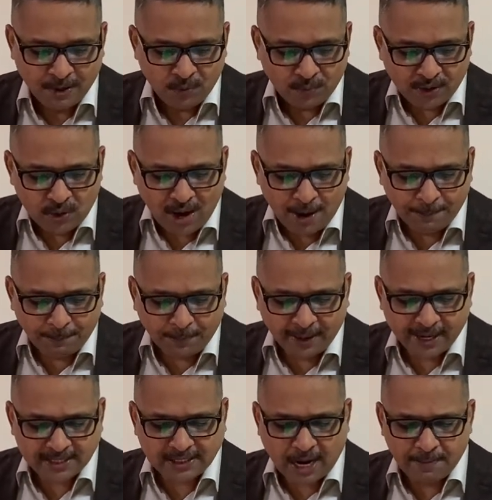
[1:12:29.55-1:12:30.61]
when you have
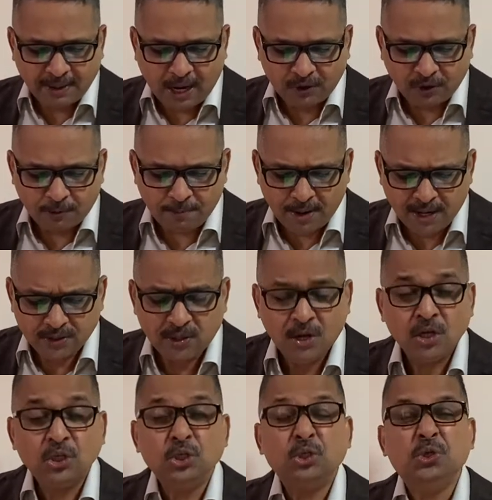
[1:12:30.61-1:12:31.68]
praise coming out of your mouth,
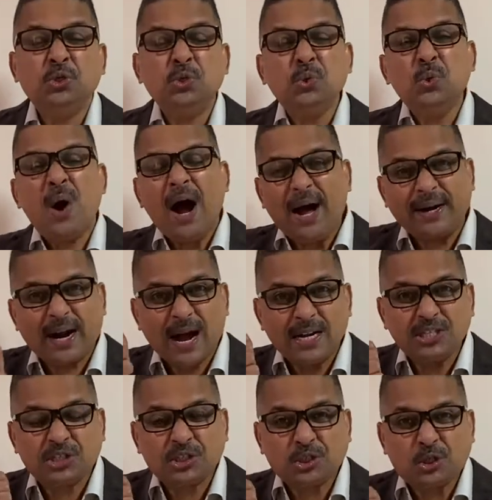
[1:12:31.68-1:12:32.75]
you are
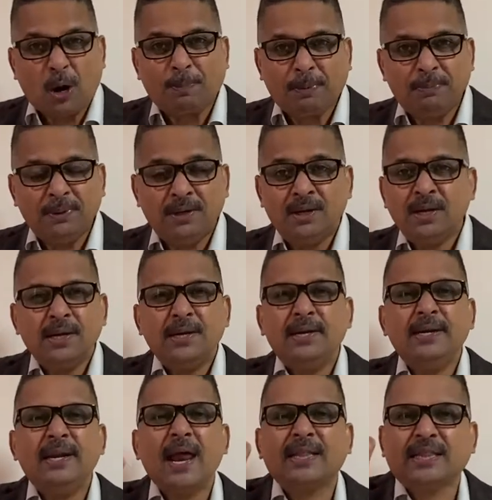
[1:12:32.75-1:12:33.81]
unstoppable.
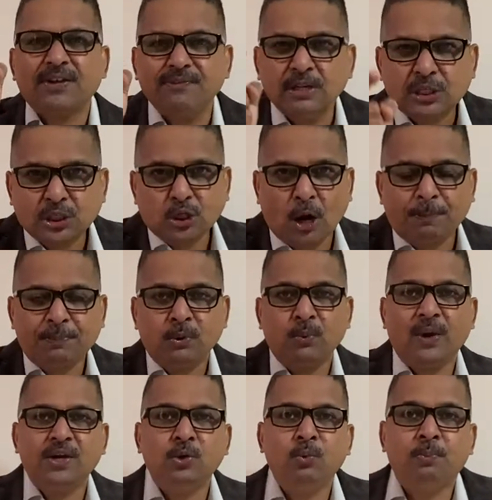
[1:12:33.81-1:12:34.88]
Nothing will stop you
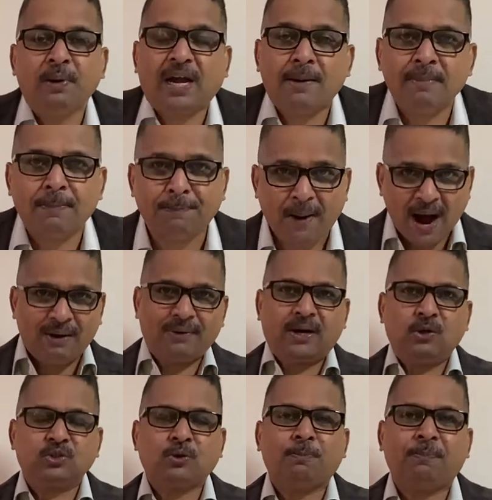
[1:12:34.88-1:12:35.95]
when you become a
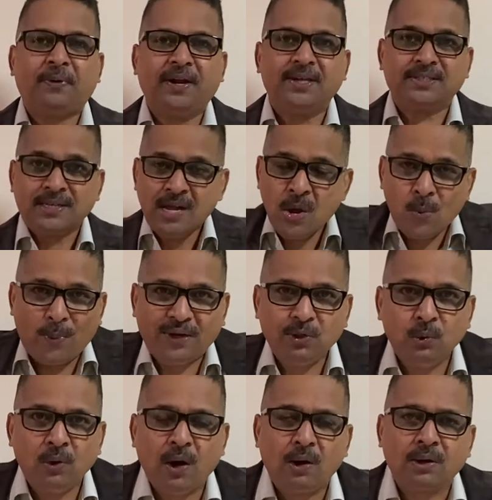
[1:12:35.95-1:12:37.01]
powerhouse of praise, when
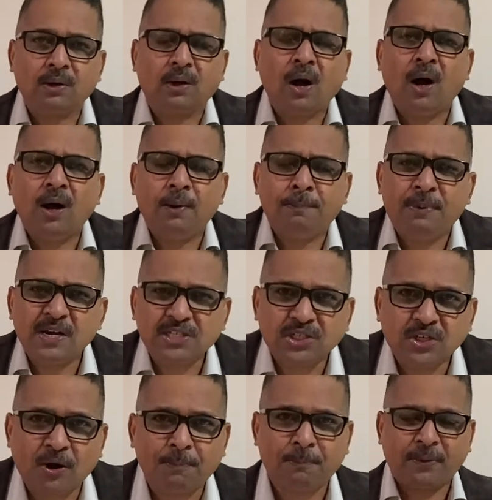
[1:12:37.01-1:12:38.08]
you are a
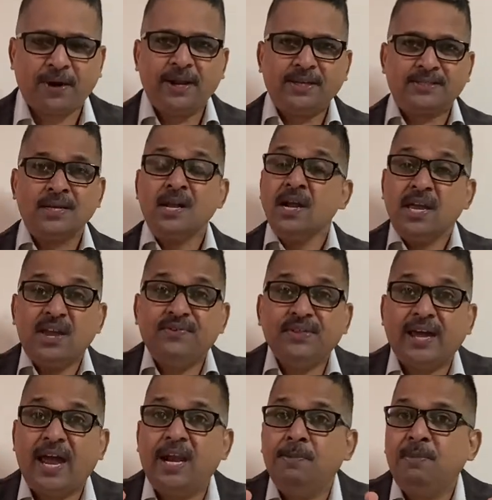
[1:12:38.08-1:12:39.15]
person of praise. Even the
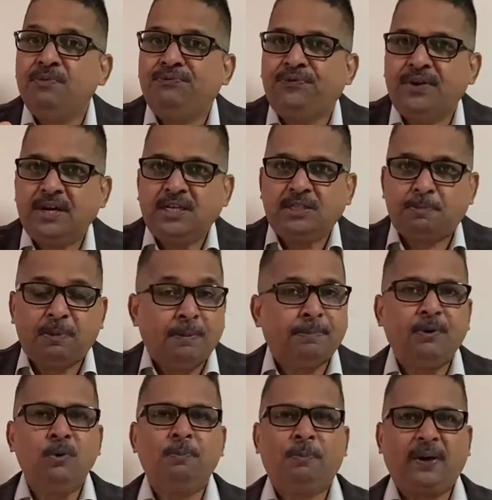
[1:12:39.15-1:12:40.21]
enemy fears people
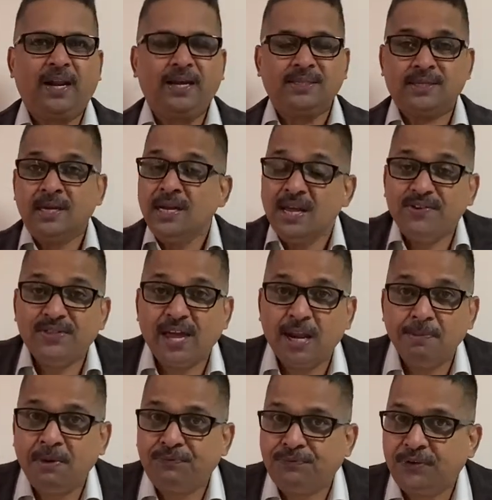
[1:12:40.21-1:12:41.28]
who praise. Even the
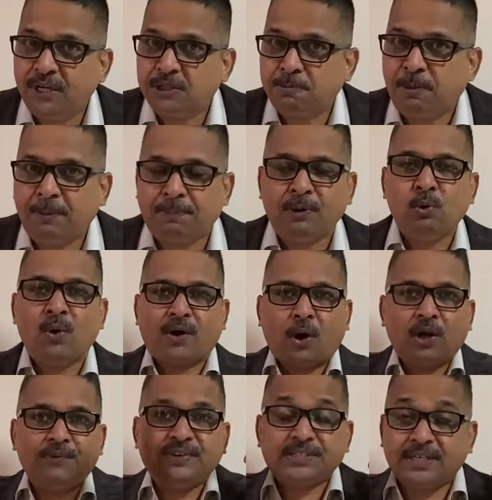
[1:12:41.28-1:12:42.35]
enemy fears people who are
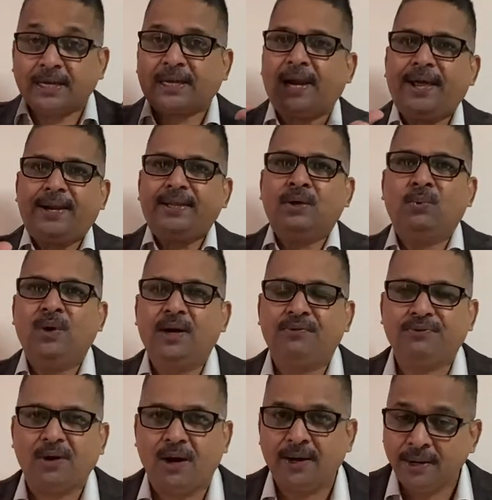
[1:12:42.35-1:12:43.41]
always declaring the word of
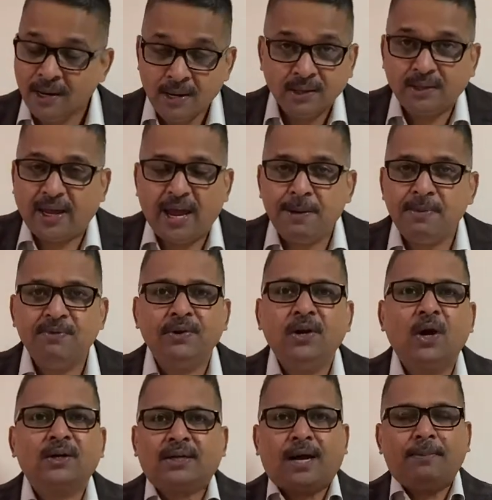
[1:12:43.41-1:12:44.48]
God. The enemy will
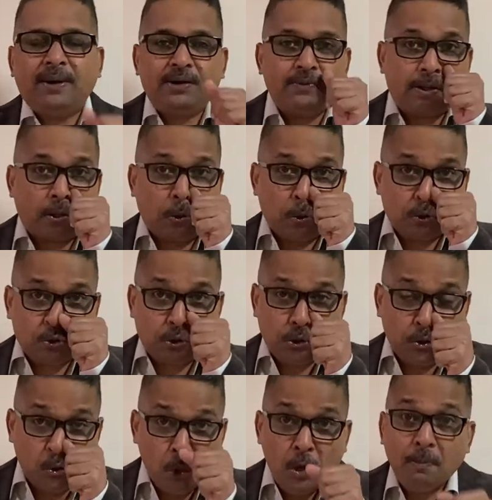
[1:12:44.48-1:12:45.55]
not come anywhere close to
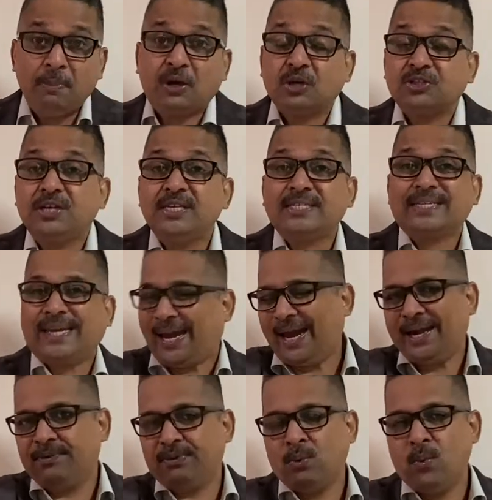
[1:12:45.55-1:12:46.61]
you because he's
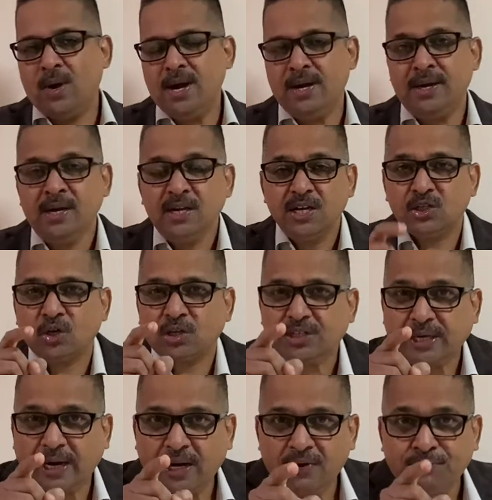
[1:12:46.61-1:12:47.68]
scared of the word. He's not
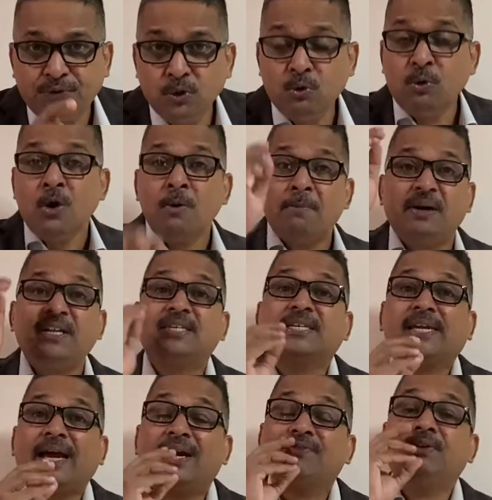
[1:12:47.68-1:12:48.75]
scared of you, but he's
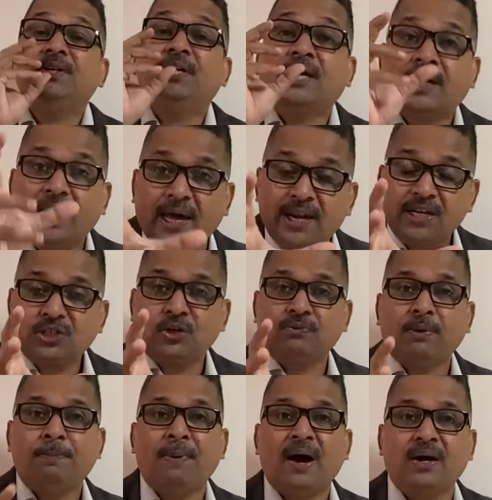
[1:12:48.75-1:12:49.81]
scared of the declaration of
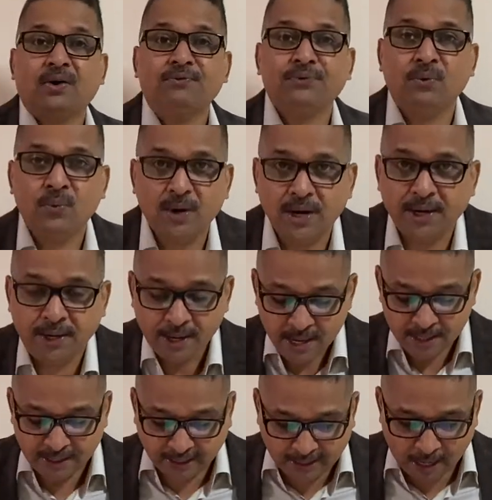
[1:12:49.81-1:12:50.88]
the power of the word
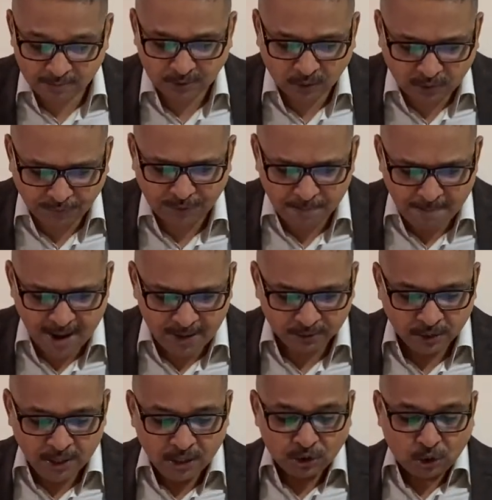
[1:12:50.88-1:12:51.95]
that comes out of your
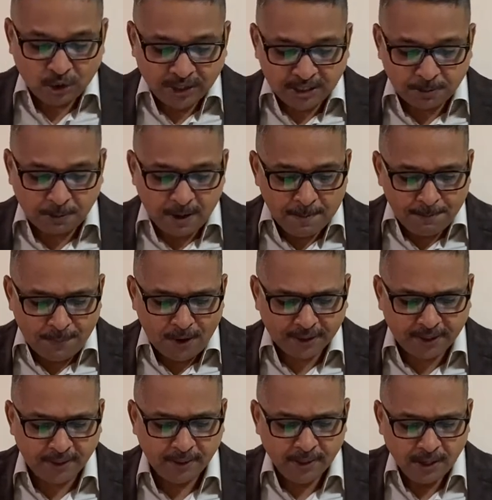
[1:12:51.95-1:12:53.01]
mouth. So it's
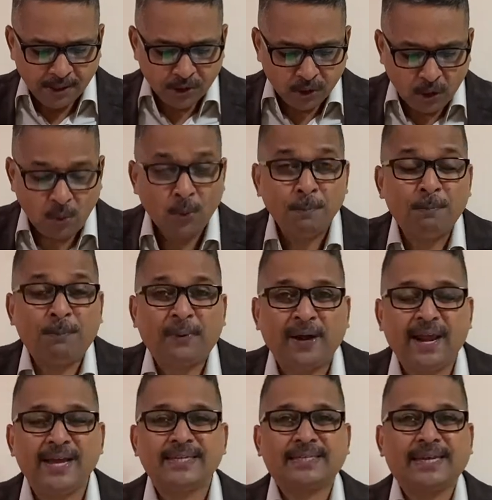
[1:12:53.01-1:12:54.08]
important. You know,
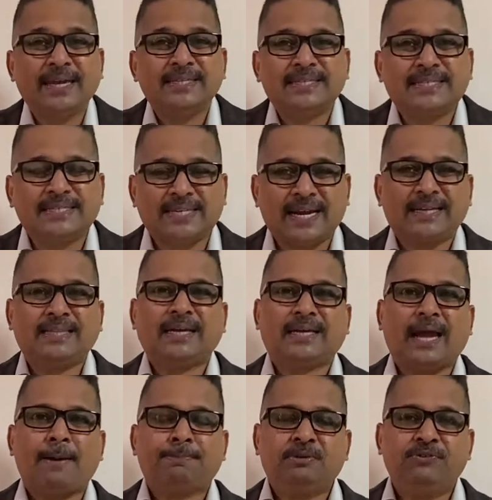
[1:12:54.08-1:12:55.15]
praise can set the
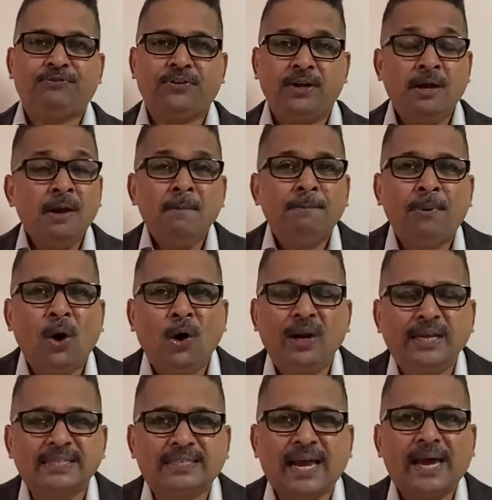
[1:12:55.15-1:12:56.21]
captive free. Paul
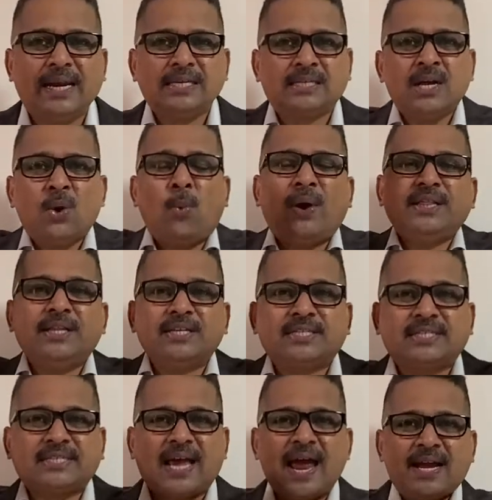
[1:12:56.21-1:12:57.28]
and Silas, when they
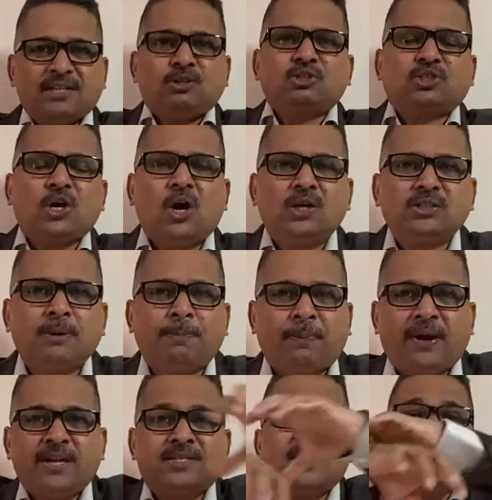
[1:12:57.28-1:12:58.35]
sang the songs of
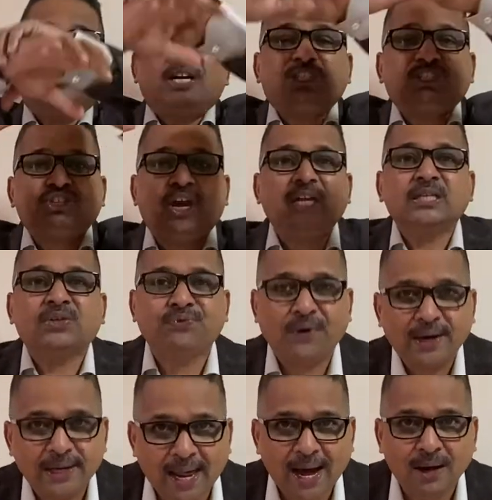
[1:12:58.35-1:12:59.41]
praise, the chains
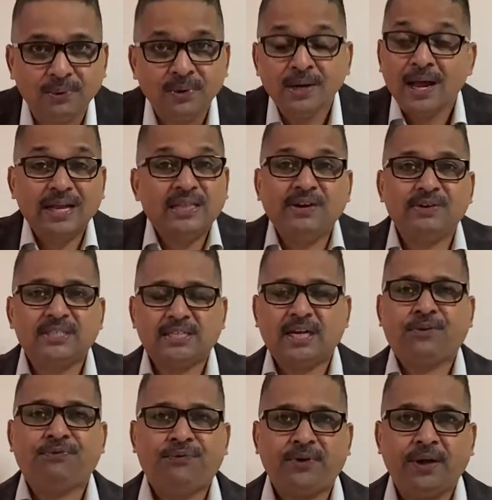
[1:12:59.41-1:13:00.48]
fell down and they were
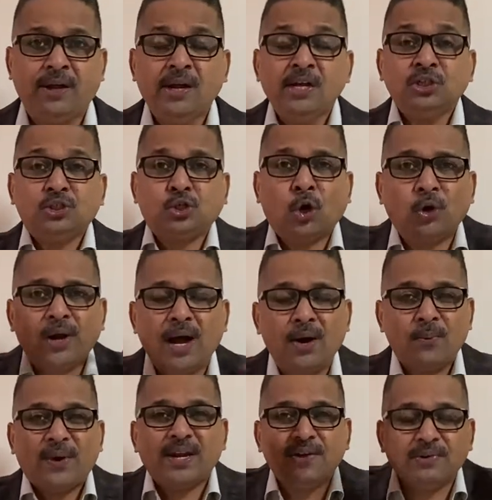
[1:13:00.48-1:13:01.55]
set free. Jonah,
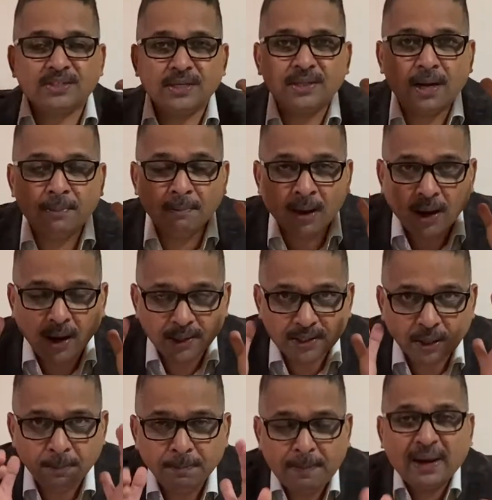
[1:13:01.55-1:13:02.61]
when he was in the in
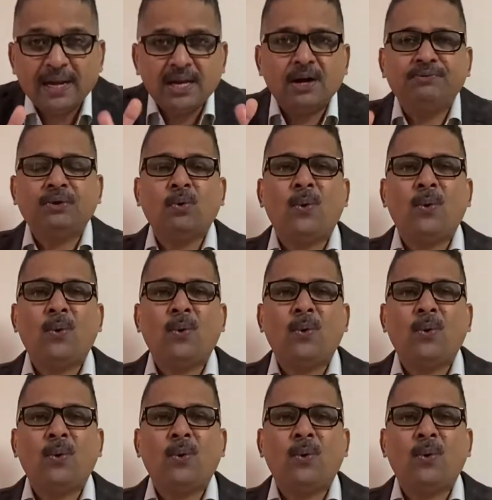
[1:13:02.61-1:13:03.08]
the belly of the